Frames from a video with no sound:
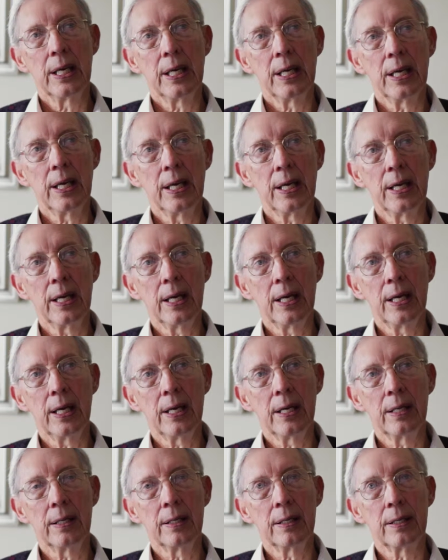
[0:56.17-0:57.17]

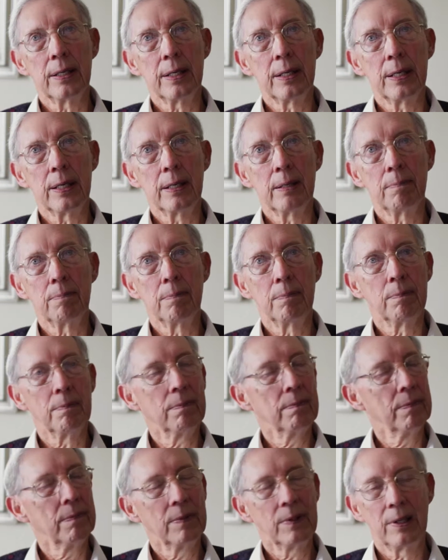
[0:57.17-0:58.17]
and
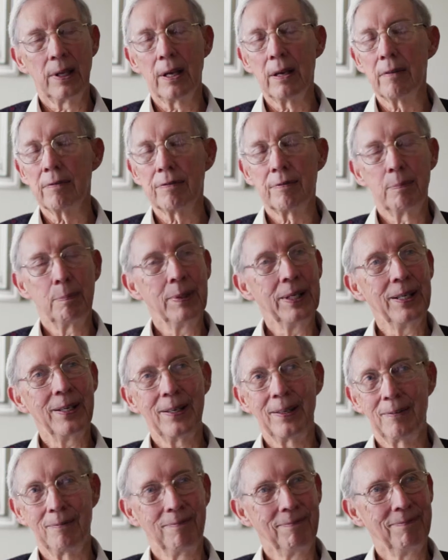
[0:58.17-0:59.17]
loved
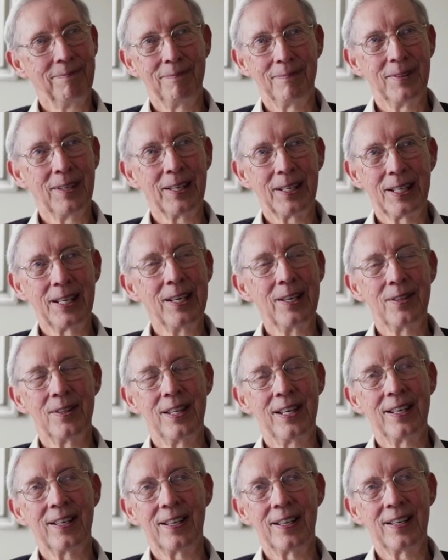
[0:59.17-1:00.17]
being a kid
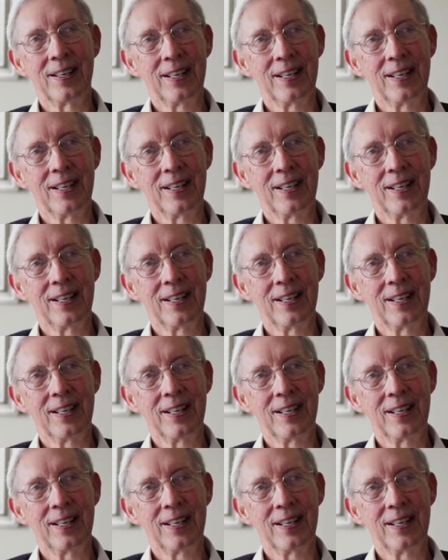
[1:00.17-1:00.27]
there.